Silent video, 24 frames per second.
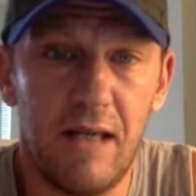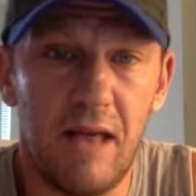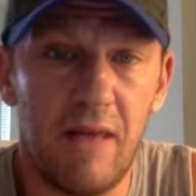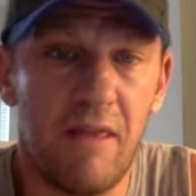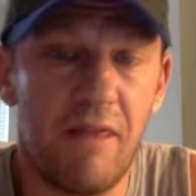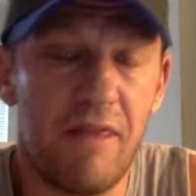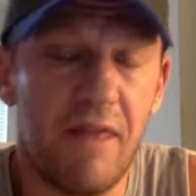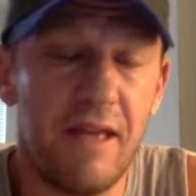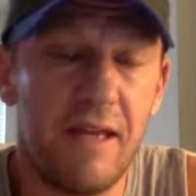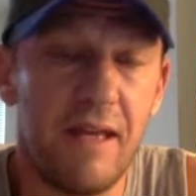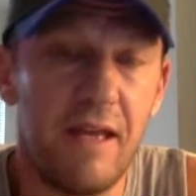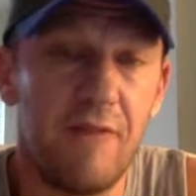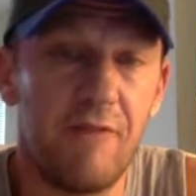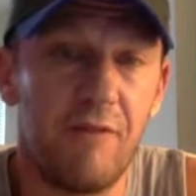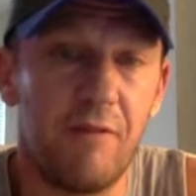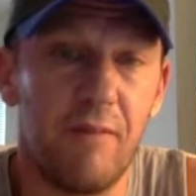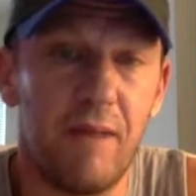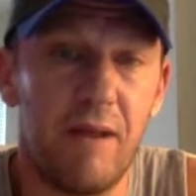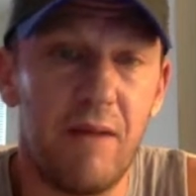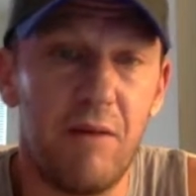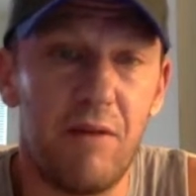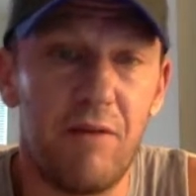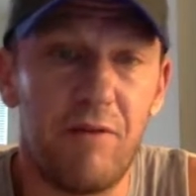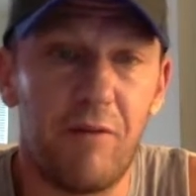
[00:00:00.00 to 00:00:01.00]
yeah, the thinking for
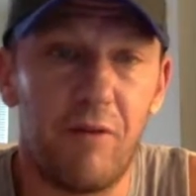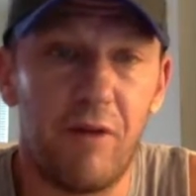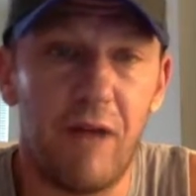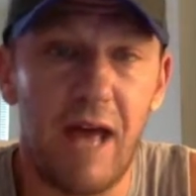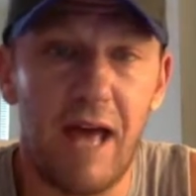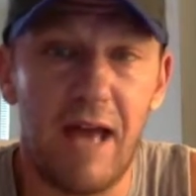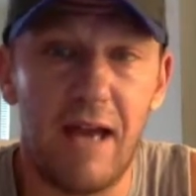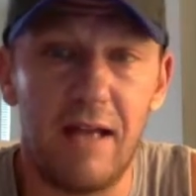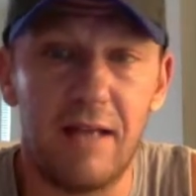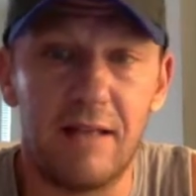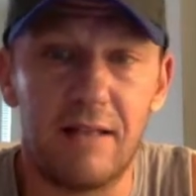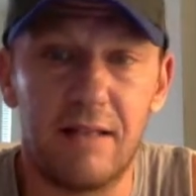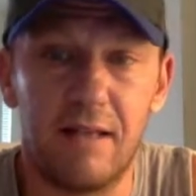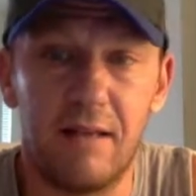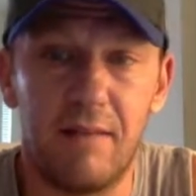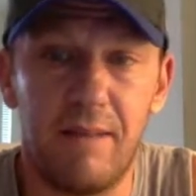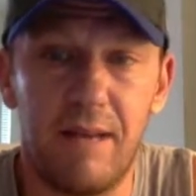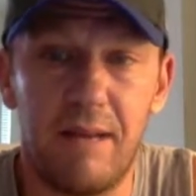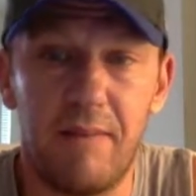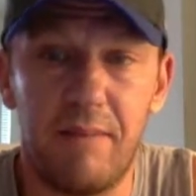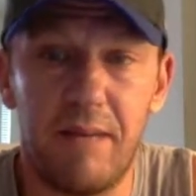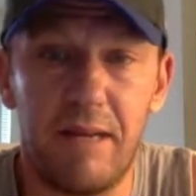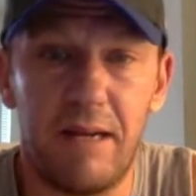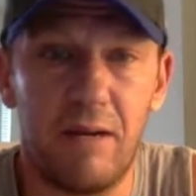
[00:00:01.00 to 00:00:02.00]
me with Fournette is, I
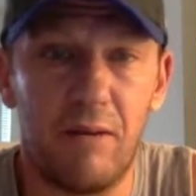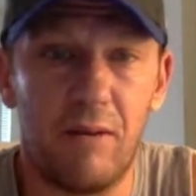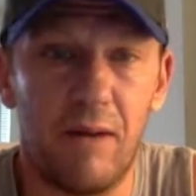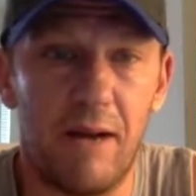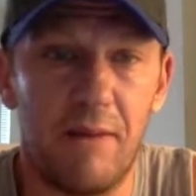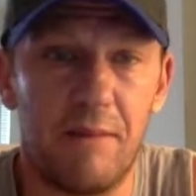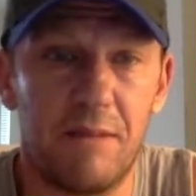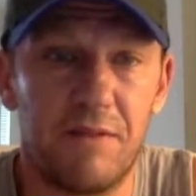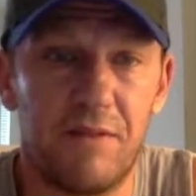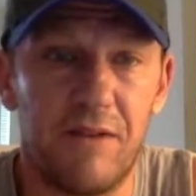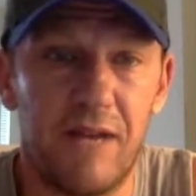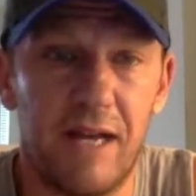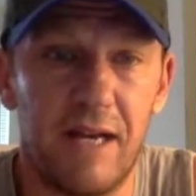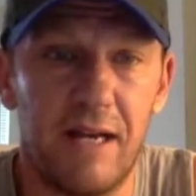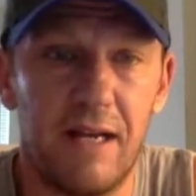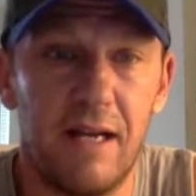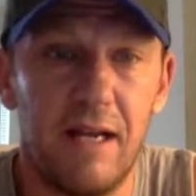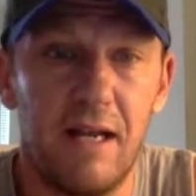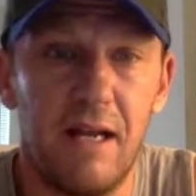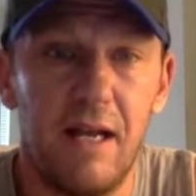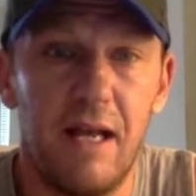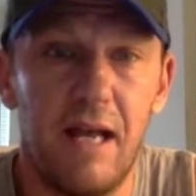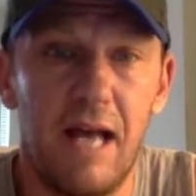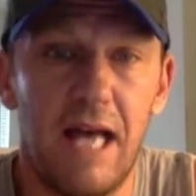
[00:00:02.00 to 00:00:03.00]
mean, being a Rams fan,
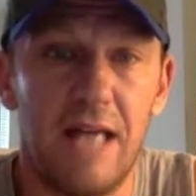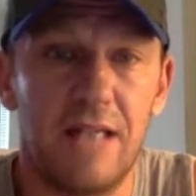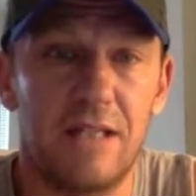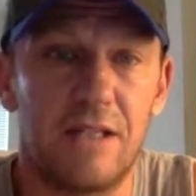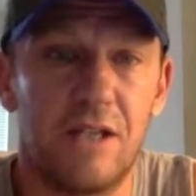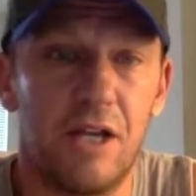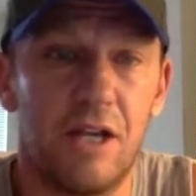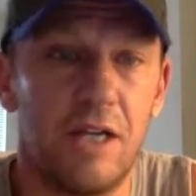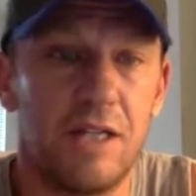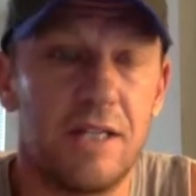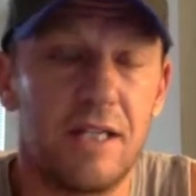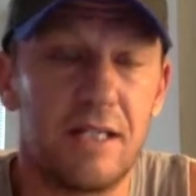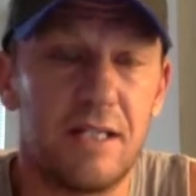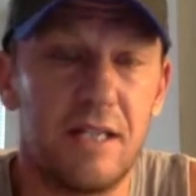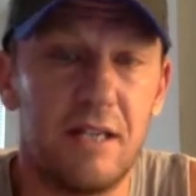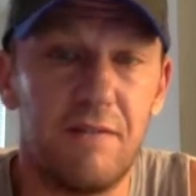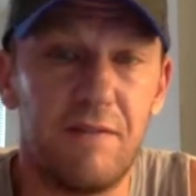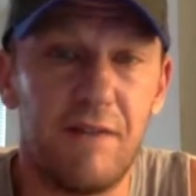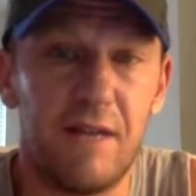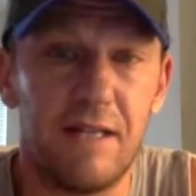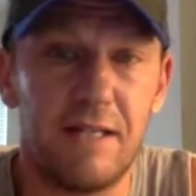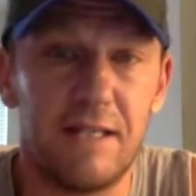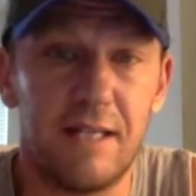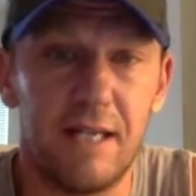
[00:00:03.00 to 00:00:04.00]
as good as this
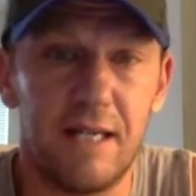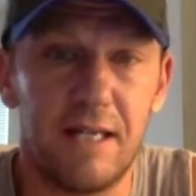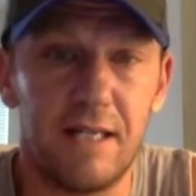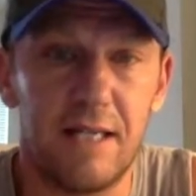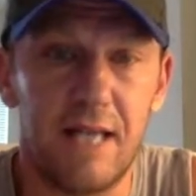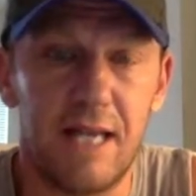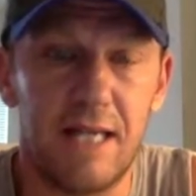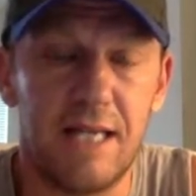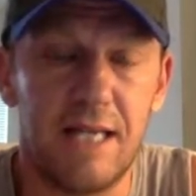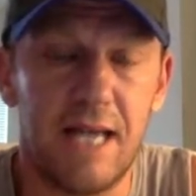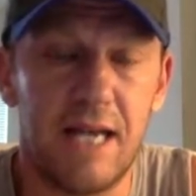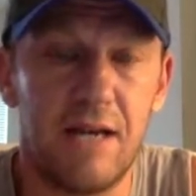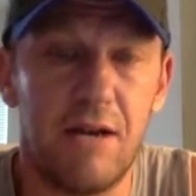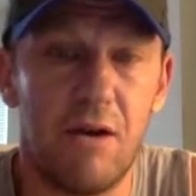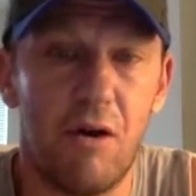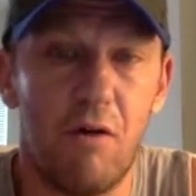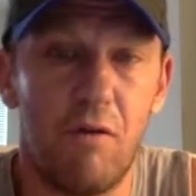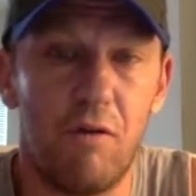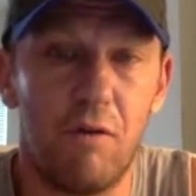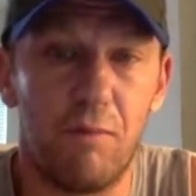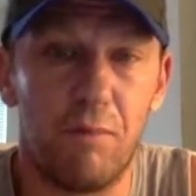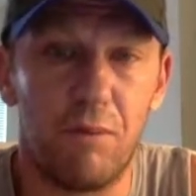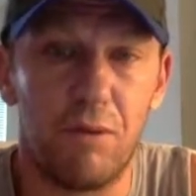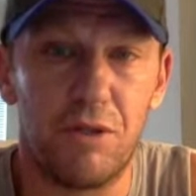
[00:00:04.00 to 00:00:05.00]
defense is, they tend to
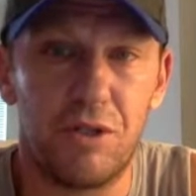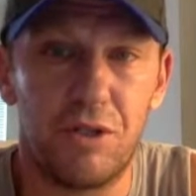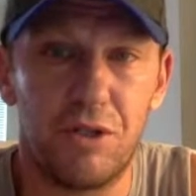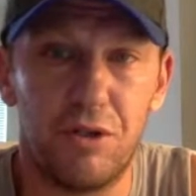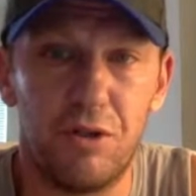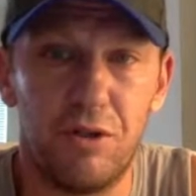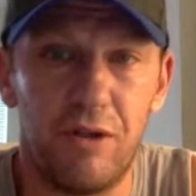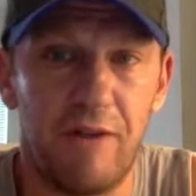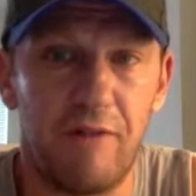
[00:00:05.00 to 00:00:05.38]
over pursue.